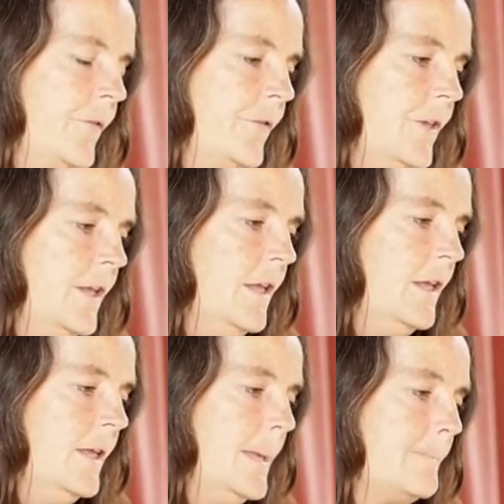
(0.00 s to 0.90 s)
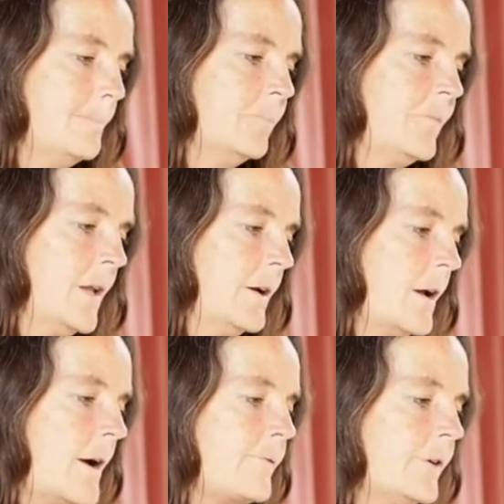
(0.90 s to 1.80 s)
the
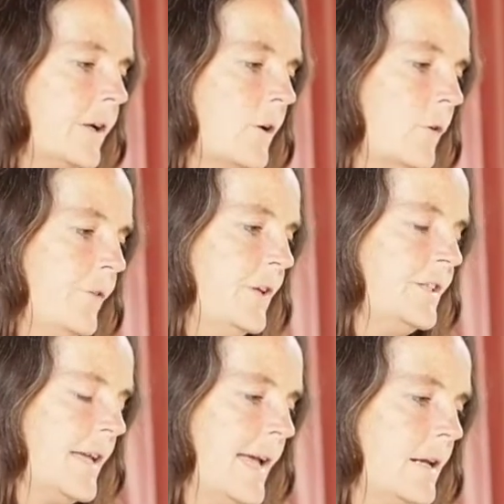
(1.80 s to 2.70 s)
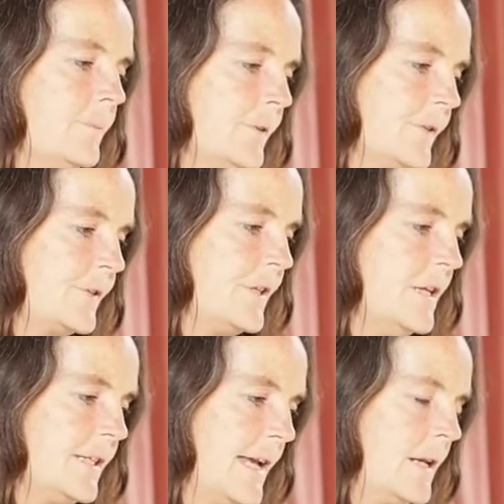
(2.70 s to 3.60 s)
uncovering of these elements
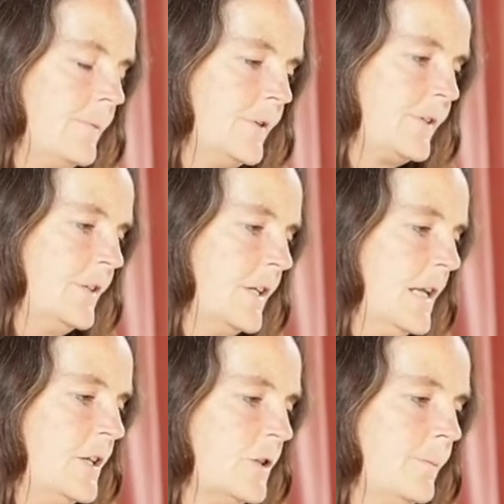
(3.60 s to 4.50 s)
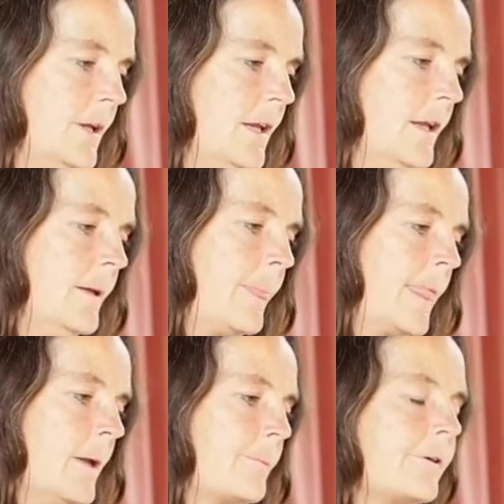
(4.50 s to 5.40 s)
that need to be
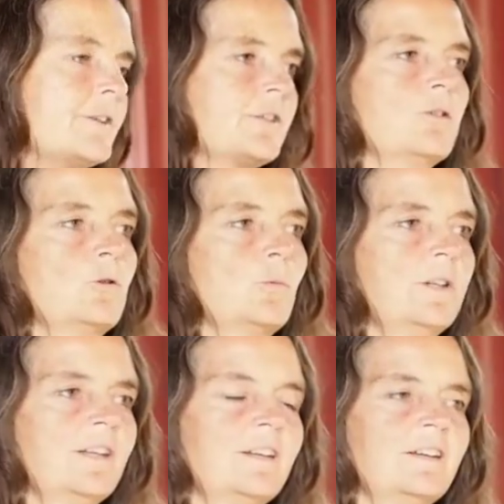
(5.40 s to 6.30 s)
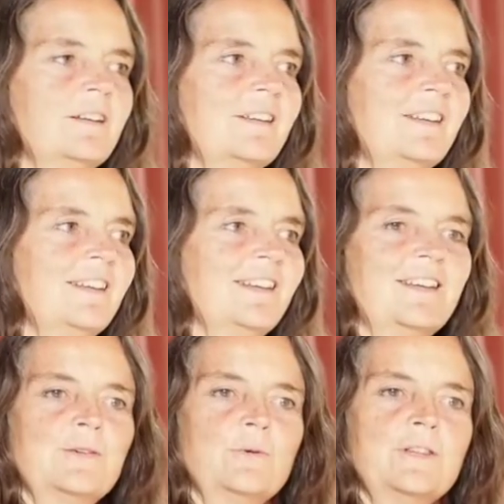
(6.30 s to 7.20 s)
present within
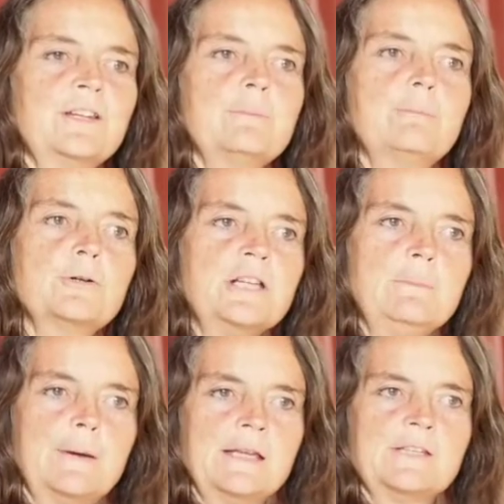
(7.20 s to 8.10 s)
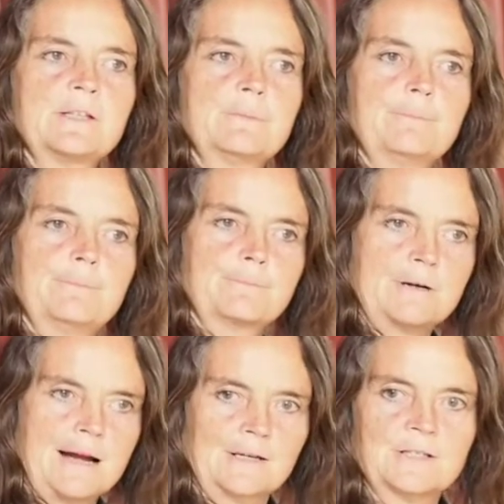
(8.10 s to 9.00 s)
a body-based
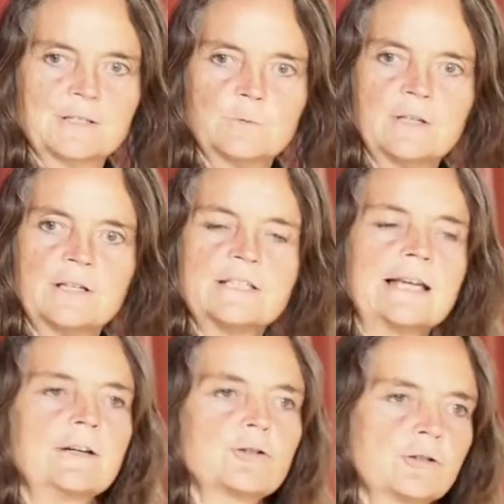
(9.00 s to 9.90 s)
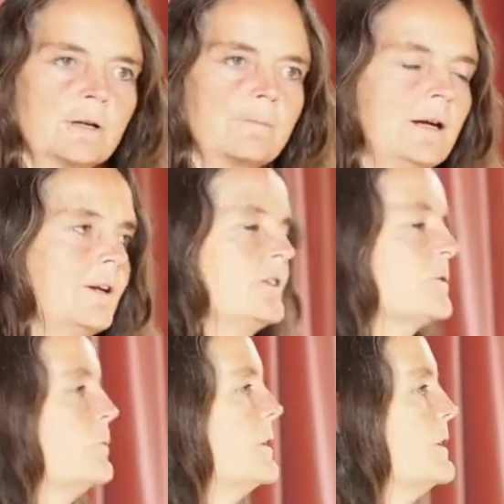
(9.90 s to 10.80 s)
practice, within a tantric
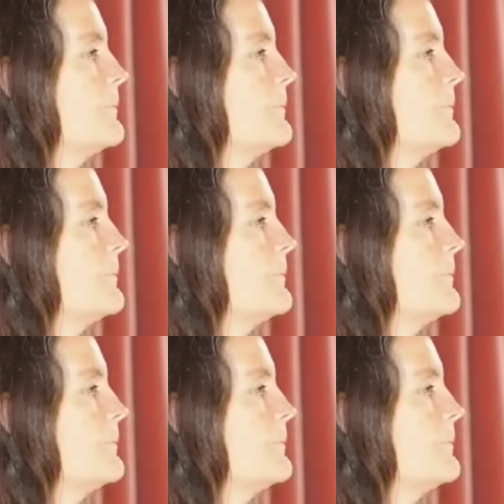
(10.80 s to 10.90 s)
practice, within a